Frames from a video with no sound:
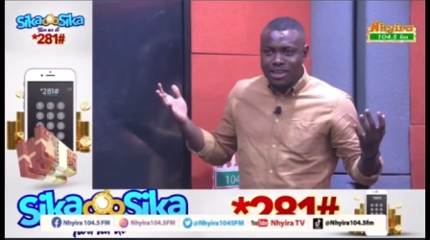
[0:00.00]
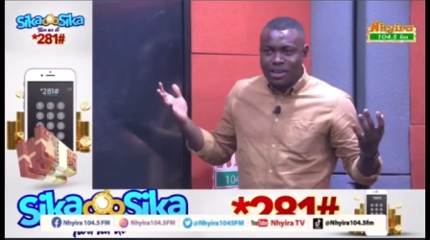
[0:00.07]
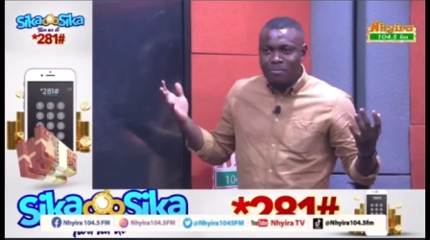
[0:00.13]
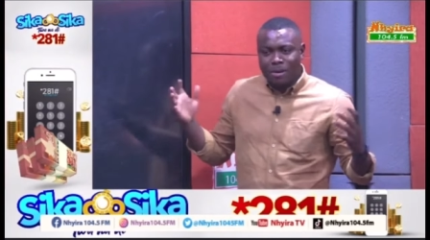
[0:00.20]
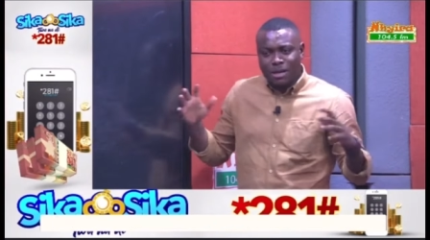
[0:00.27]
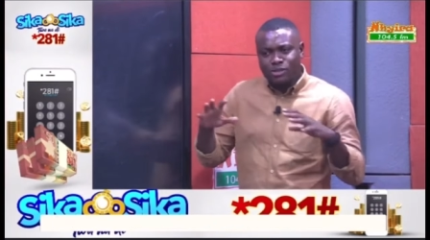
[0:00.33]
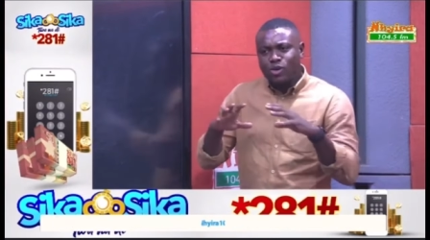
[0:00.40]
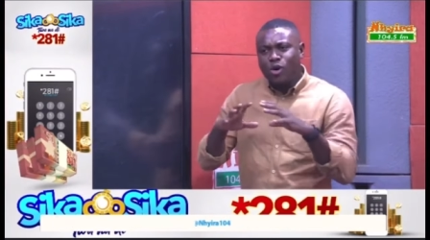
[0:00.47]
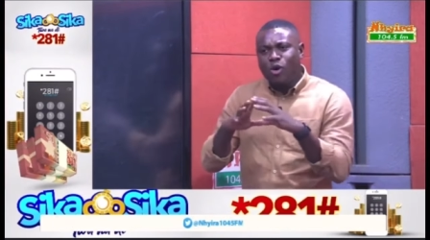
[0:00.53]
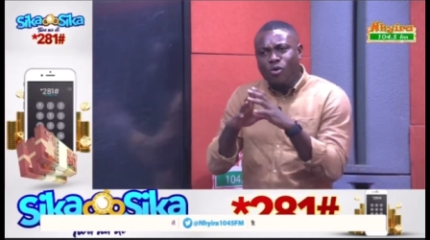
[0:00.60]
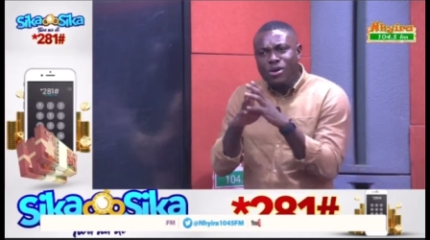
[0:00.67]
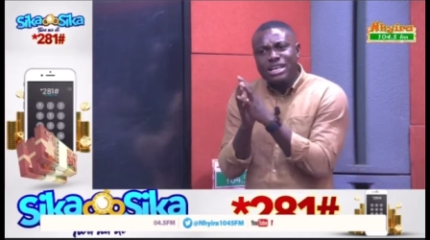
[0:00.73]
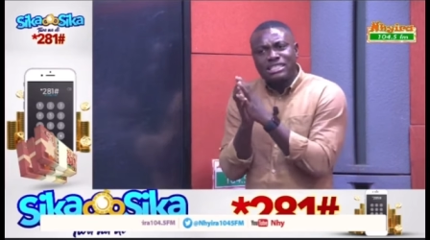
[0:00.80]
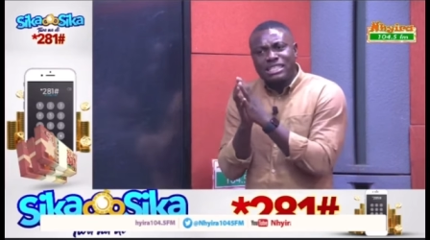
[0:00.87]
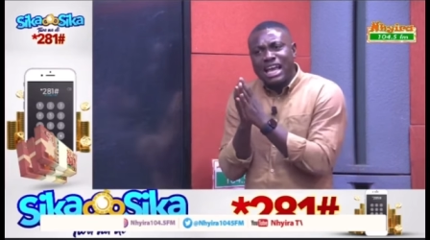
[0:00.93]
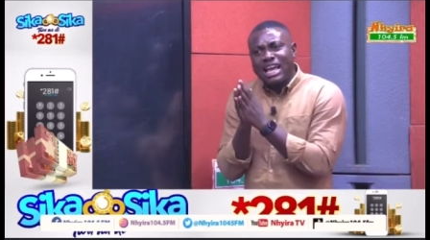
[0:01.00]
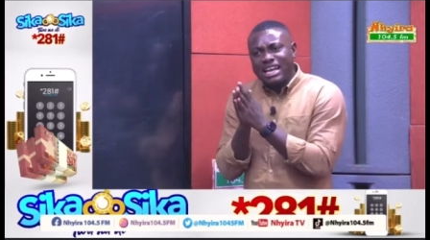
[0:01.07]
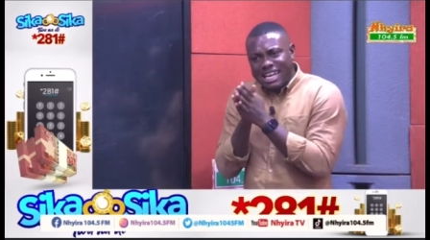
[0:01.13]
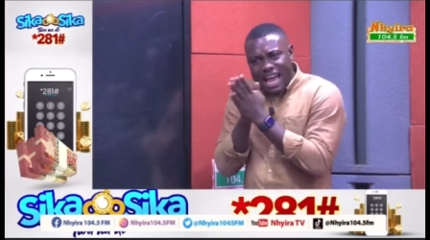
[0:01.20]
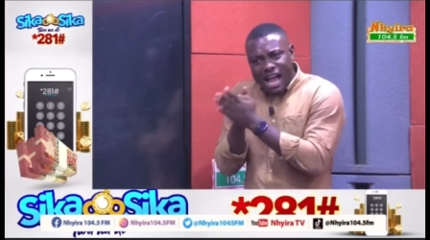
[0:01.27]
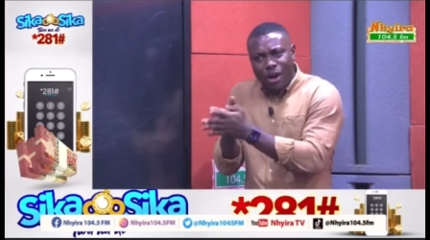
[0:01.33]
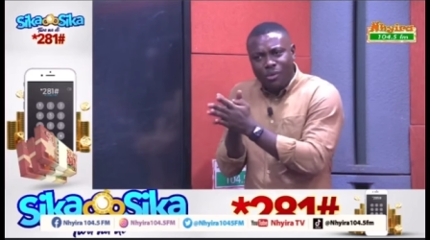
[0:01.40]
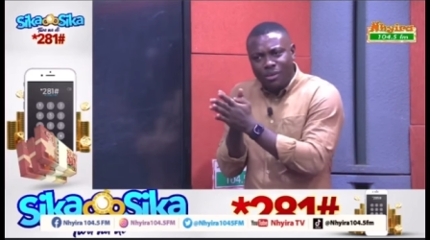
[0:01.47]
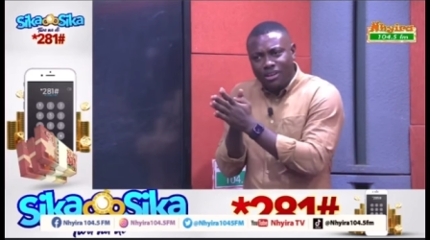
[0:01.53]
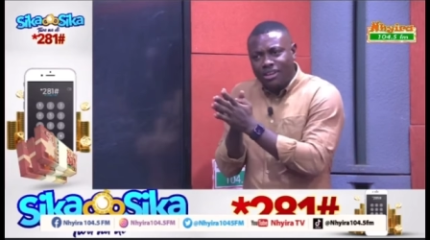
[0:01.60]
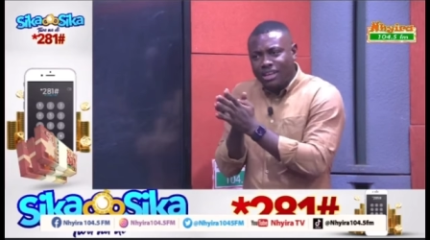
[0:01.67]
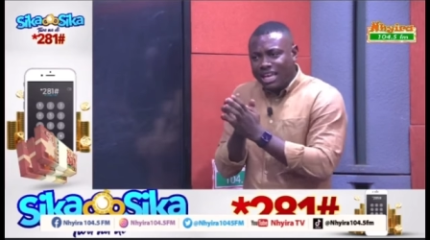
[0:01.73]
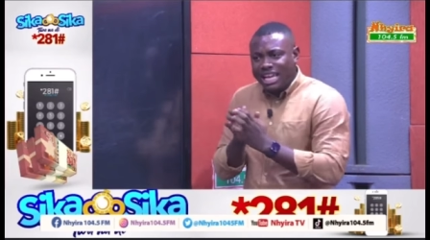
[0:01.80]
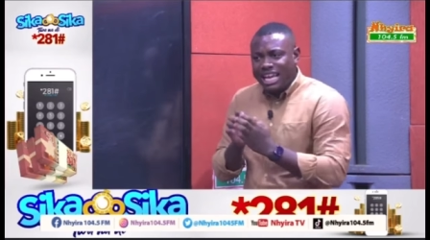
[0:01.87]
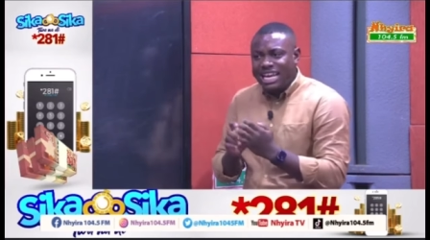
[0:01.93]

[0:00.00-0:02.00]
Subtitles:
But Ouni said, now, in the